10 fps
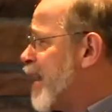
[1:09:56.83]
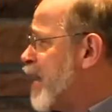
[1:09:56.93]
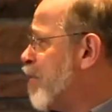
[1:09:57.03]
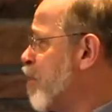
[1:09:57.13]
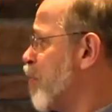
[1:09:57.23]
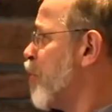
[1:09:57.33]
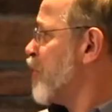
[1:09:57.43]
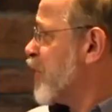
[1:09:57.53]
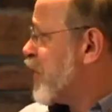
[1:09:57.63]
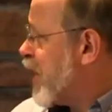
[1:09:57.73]
he
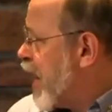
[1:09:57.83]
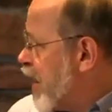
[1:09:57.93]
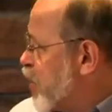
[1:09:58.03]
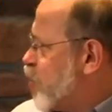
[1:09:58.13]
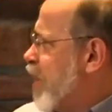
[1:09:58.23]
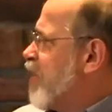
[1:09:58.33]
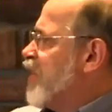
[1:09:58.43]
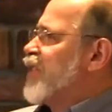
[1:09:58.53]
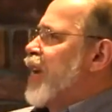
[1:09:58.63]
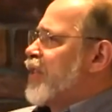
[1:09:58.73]
reproves us and he
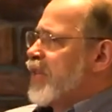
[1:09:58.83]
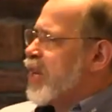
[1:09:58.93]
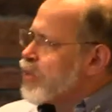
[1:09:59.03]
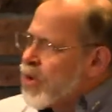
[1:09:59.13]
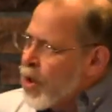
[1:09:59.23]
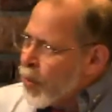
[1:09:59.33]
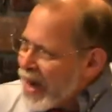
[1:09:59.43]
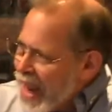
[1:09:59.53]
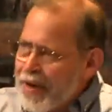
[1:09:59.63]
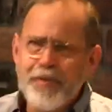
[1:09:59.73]
strengthens us. He does
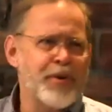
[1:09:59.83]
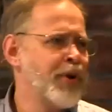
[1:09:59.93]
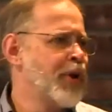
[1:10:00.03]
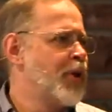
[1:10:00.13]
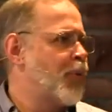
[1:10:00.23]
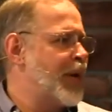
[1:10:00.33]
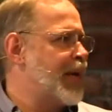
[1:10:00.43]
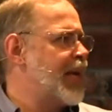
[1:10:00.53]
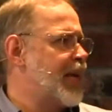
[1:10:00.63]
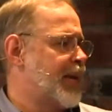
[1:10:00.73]
whatever we
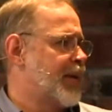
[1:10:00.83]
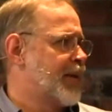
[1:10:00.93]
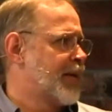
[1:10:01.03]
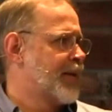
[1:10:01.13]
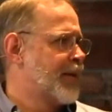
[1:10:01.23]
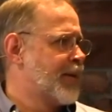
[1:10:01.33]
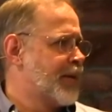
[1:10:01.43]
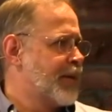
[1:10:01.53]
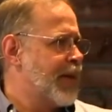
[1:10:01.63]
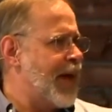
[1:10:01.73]
need.
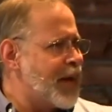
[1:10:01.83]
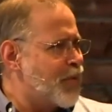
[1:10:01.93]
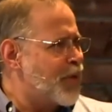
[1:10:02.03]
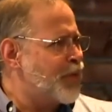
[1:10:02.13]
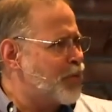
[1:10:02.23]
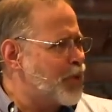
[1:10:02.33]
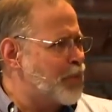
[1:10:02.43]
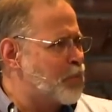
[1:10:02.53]
How do you read through the